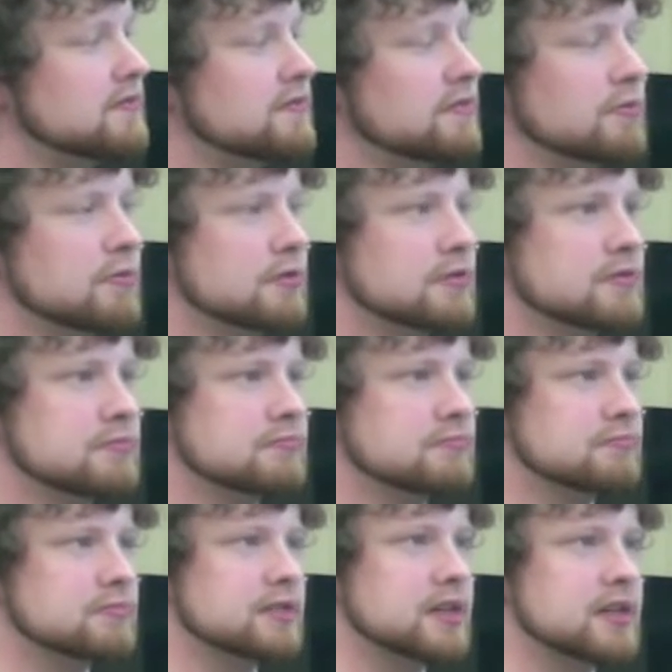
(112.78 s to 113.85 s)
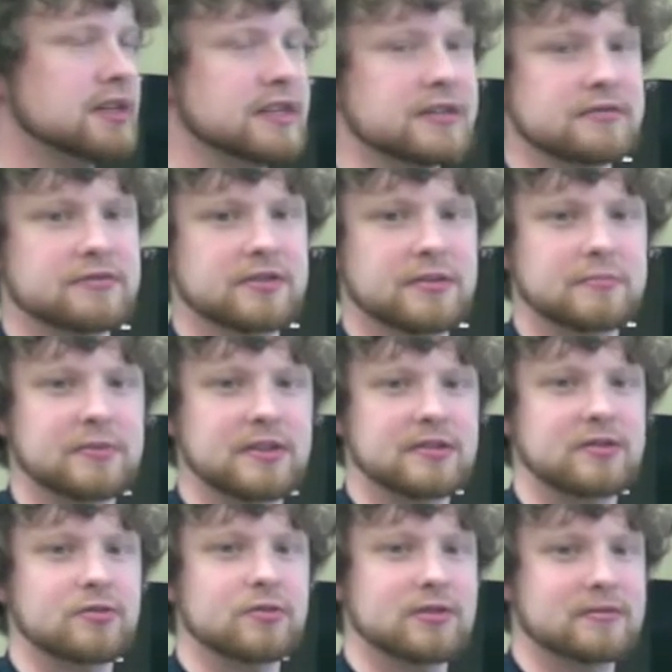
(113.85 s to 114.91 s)
4 9 or something
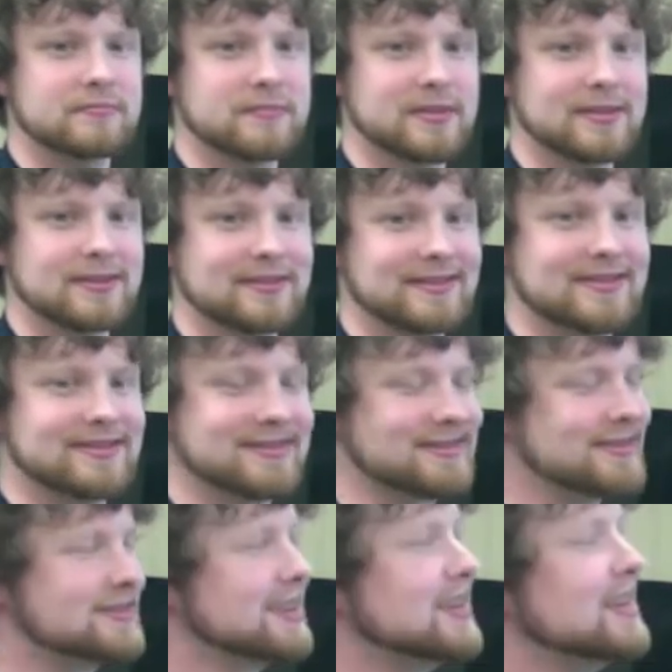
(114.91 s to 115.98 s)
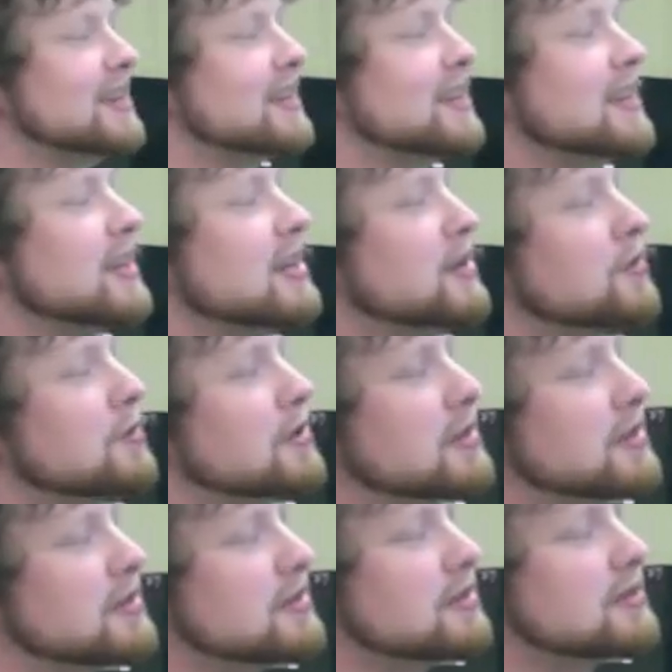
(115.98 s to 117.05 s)
chord.
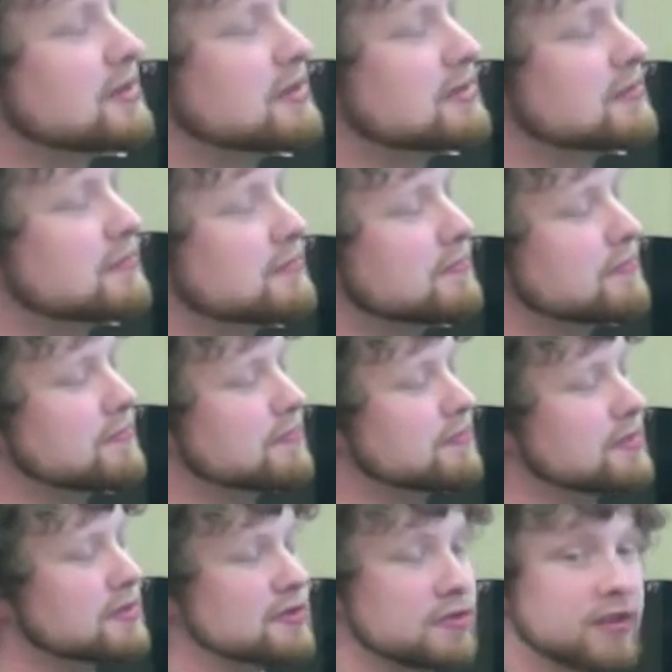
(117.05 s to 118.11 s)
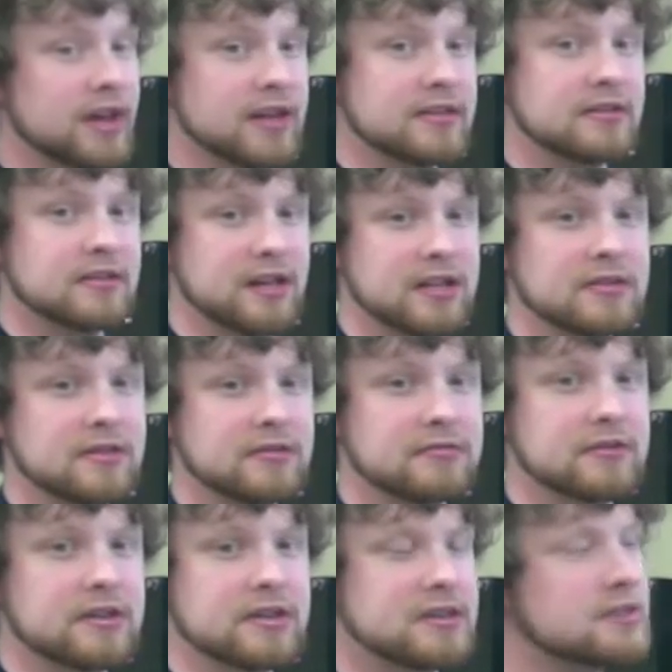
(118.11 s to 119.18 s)
Anyway, so that's all
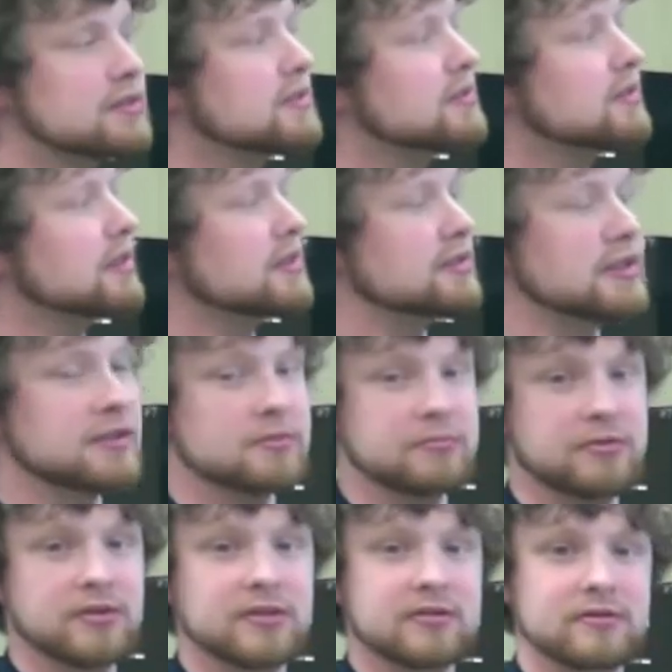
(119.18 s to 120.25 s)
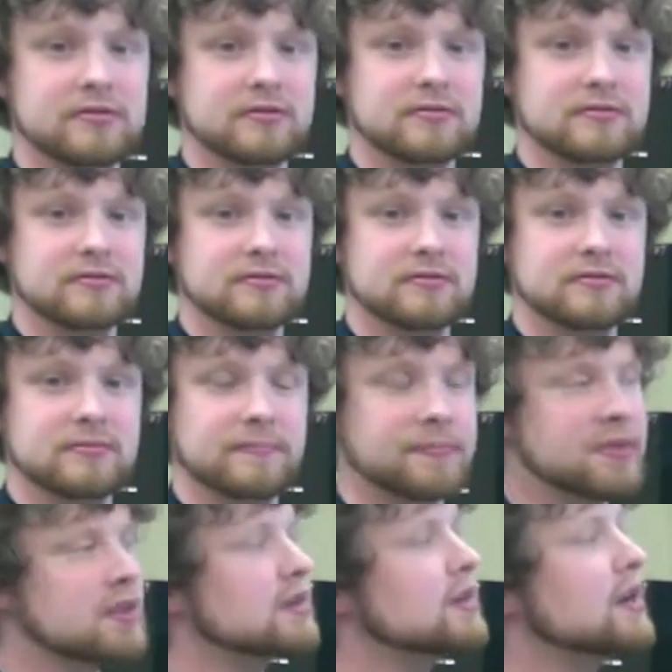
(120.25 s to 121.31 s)
right. That sounds pretty cool.
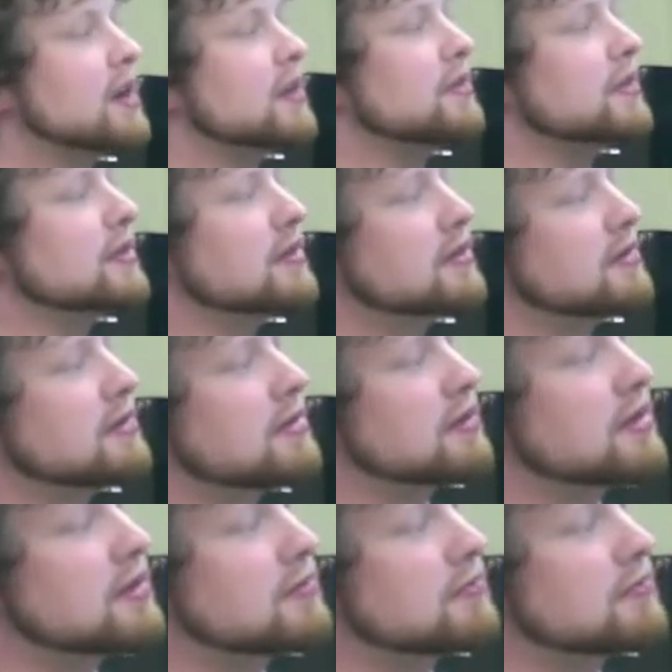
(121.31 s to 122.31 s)
And then the other